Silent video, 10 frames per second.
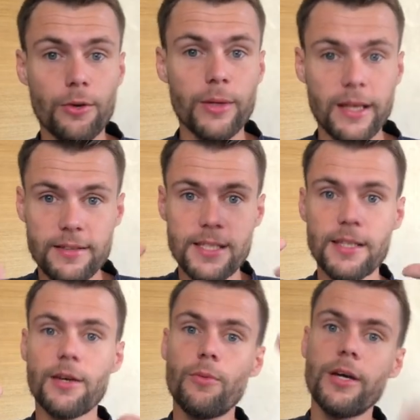We can
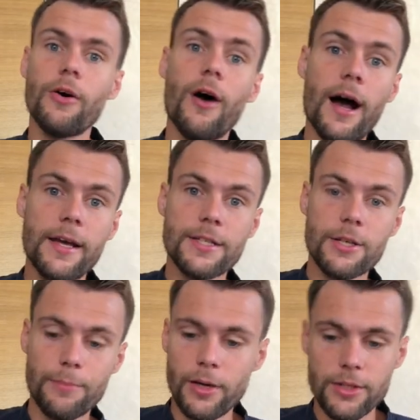think we go high in
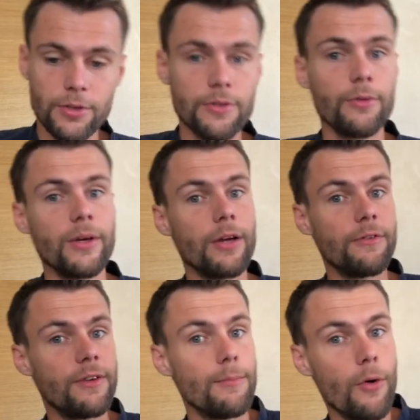temperature, so we're
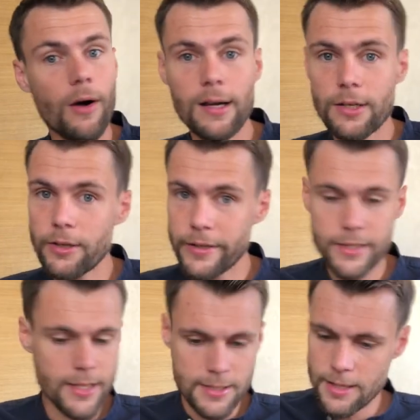gonna feel more alcohol, and
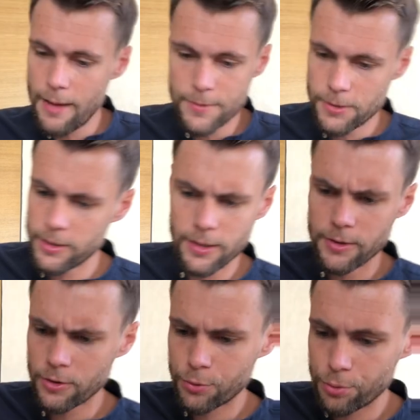that's absolutely
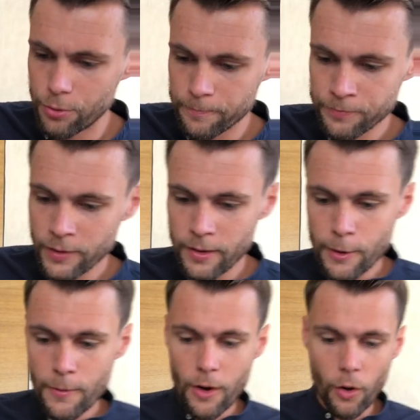not true.
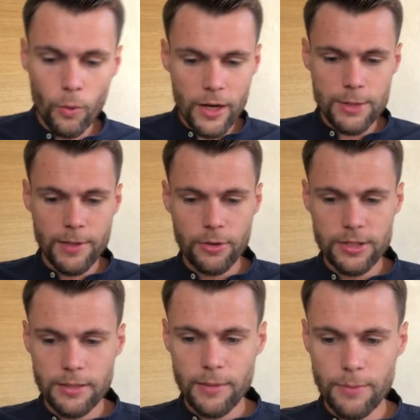Always,
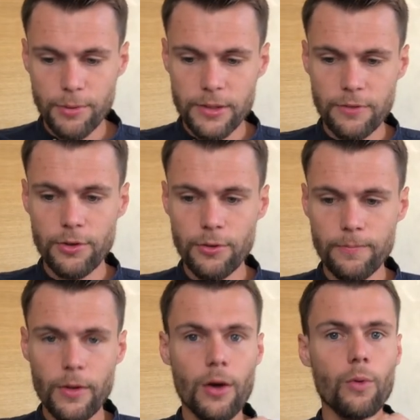because in my point of view,
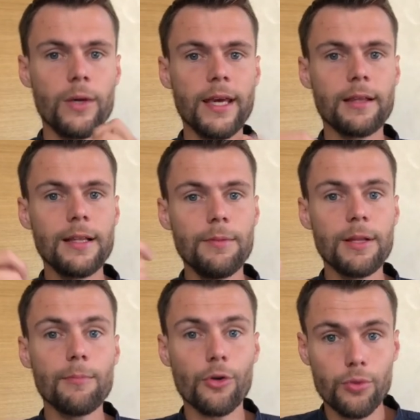we get a little
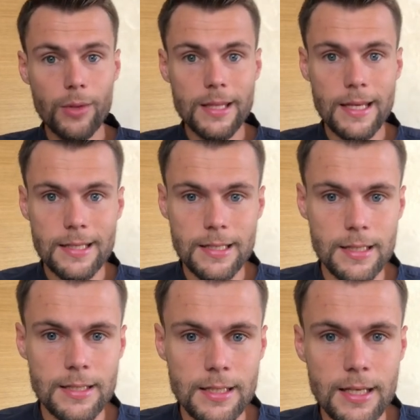bit more sweetness
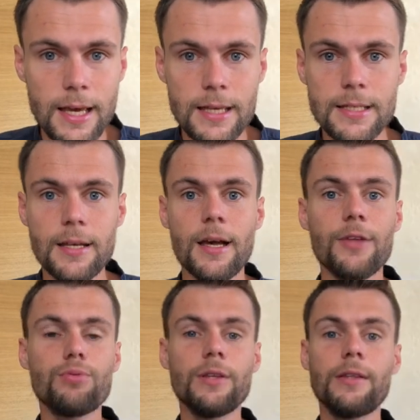in this case,
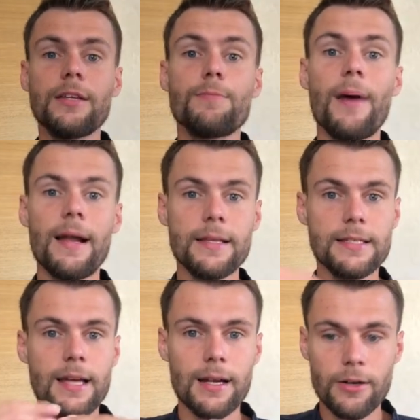and sweetness
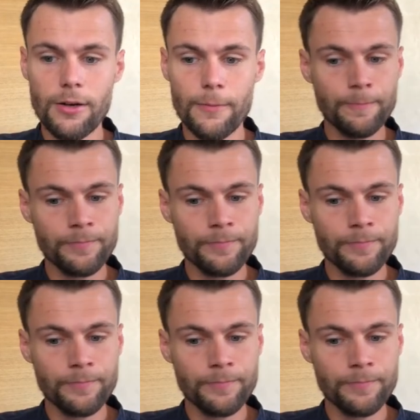balance the alcohol.